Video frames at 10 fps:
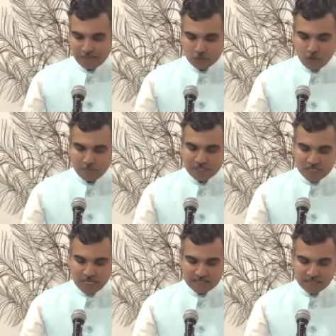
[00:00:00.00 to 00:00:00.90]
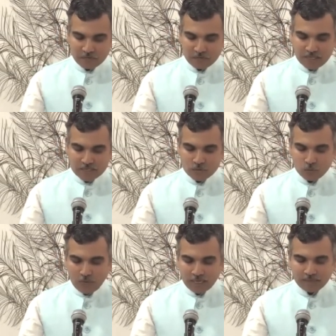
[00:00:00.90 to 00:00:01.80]
Swamiji has given us
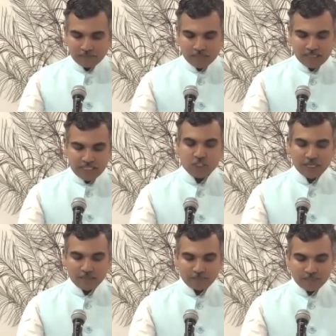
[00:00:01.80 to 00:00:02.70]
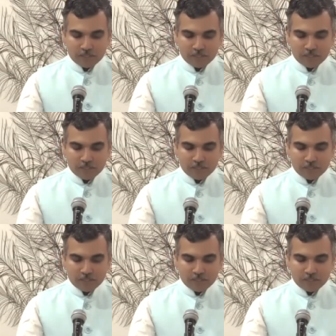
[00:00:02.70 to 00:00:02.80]
one teaching.